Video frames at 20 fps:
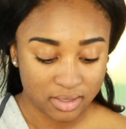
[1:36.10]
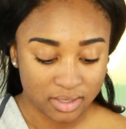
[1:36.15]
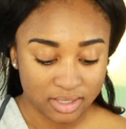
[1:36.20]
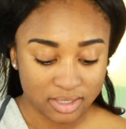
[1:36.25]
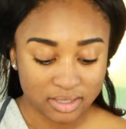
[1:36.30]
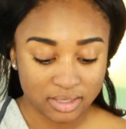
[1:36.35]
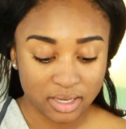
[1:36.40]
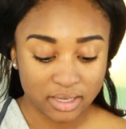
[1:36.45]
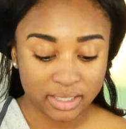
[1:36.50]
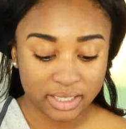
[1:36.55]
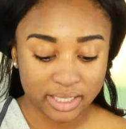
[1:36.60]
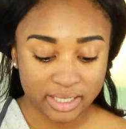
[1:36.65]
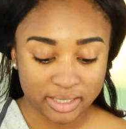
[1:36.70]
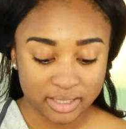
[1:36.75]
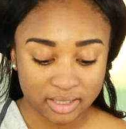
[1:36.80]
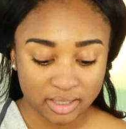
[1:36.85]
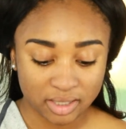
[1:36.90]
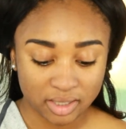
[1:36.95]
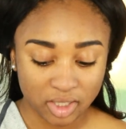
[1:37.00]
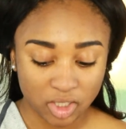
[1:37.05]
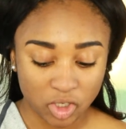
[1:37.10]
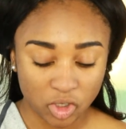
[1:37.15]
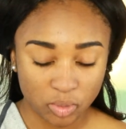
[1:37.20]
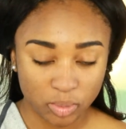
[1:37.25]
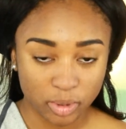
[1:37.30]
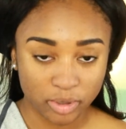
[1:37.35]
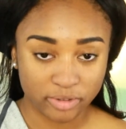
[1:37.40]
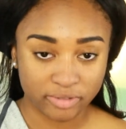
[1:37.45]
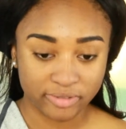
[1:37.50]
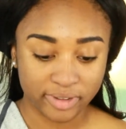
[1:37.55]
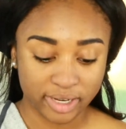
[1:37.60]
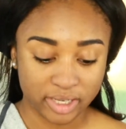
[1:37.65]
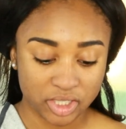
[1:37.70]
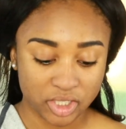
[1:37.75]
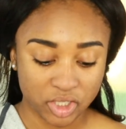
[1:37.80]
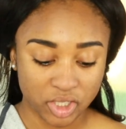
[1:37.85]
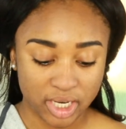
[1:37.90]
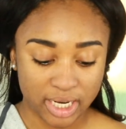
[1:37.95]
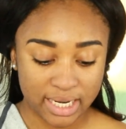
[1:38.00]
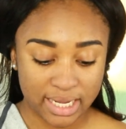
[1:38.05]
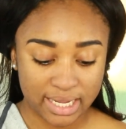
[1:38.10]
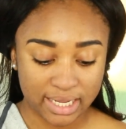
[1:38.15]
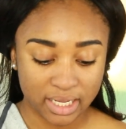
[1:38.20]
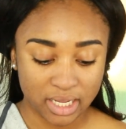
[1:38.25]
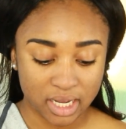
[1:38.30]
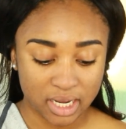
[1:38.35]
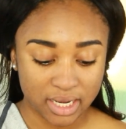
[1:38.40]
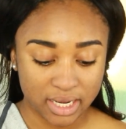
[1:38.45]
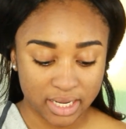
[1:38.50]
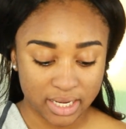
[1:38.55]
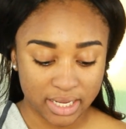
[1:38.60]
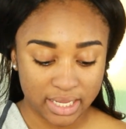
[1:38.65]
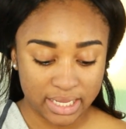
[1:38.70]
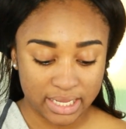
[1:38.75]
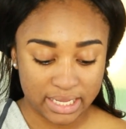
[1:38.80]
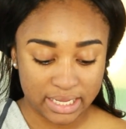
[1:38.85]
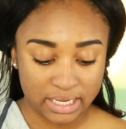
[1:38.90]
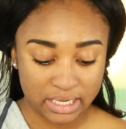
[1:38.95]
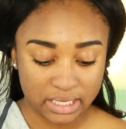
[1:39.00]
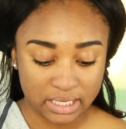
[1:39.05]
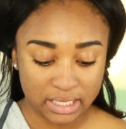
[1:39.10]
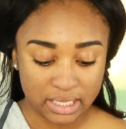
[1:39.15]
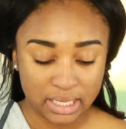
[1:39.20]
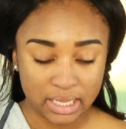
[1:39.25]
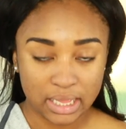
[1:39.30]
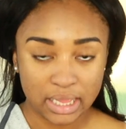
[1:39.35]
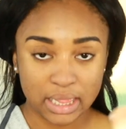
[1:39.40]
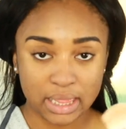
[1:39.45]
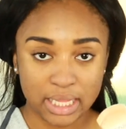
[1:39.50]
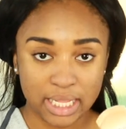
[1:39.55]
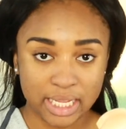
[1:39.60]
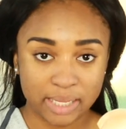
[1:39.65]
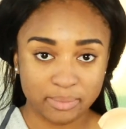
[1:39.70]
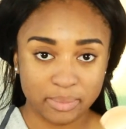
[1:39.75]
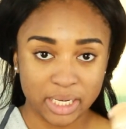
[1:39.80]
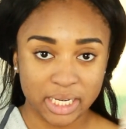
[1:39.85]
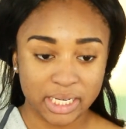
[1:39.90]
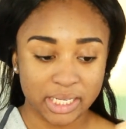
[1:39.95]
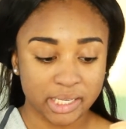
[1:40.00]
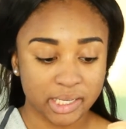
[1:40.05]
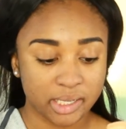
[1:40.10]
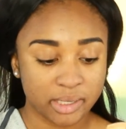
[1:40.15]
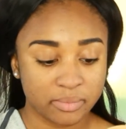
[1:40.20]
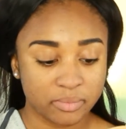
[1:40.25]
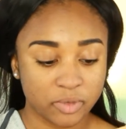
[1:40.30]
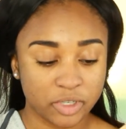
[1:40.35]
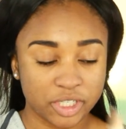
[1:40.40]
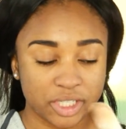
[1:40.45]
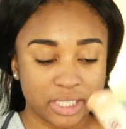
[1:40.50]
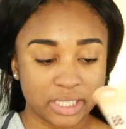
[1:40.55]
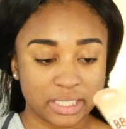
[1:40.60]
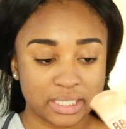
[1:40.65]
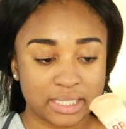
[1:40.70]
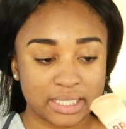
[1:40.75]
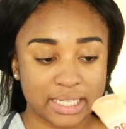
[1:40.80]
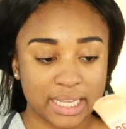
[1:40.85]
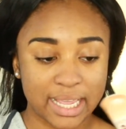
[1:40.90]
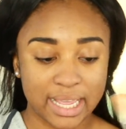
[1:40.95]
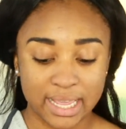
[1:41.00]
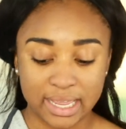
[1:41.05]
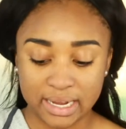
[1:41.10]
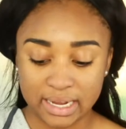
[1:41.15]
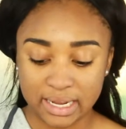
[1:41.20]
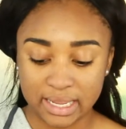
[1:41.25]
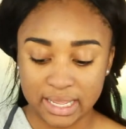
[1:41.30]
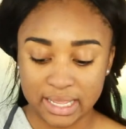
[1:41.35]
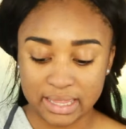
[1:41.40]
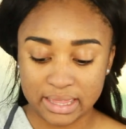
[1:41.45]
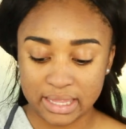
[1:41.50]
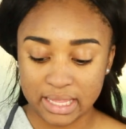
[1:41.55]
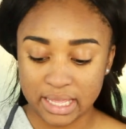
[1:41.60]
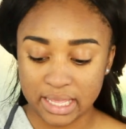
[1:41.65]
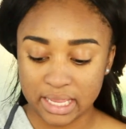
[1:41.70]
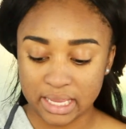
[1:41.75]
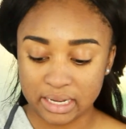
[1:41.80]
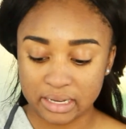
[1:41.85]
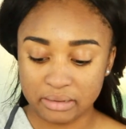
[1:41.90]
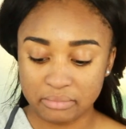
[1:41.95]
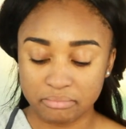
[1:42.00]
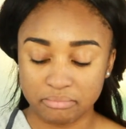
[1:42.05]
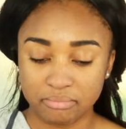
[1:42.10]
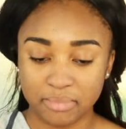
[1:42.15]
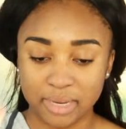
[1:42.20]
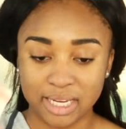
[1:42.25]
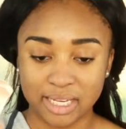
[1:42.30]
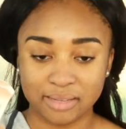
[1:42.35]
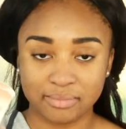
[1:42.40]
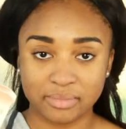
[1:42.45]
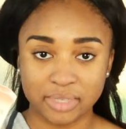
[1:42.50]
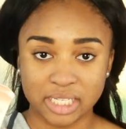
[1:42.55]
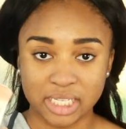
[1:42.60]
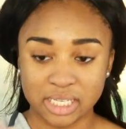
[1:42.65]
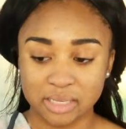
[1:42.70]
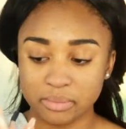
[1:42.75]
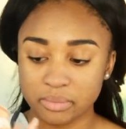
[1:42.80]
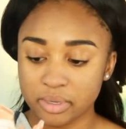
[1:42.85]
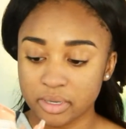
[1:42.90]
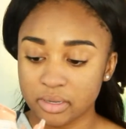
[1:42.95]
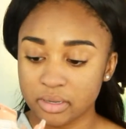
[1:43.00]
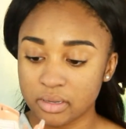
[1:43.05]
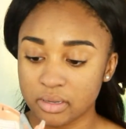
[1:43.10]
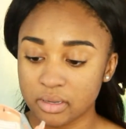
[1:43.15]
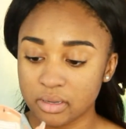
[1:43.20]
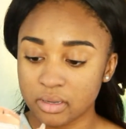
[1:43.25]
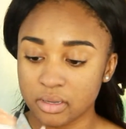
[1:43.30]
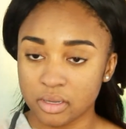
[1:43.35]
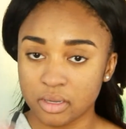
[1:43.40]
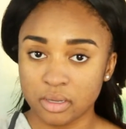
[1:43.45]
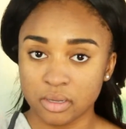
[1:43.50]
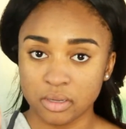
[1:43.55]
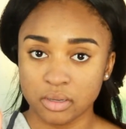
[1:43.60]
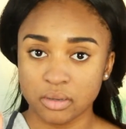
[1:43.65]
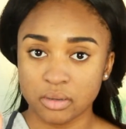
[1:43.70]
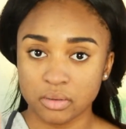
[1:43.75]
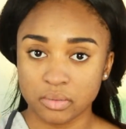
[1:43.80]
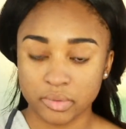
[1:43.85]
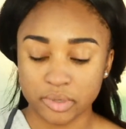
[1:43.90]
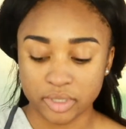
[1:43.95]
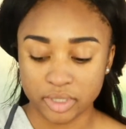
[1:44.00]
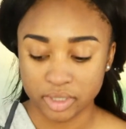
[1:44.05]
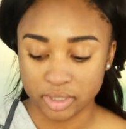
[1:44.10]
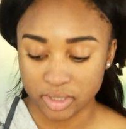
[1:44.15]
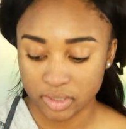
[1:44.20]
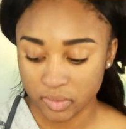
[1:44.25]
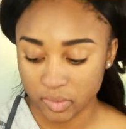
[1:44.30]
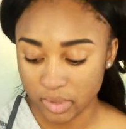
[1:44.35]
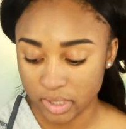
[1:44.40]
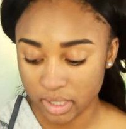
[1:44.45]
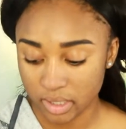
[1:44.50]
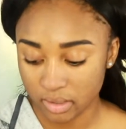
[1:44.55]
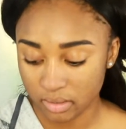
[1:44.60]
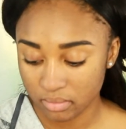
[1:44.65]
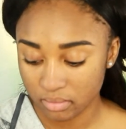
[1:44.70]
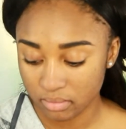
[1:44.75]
Sunkissed Glow Perfector. And I got it in light medium, which is 10, and then medium deep, which is 20.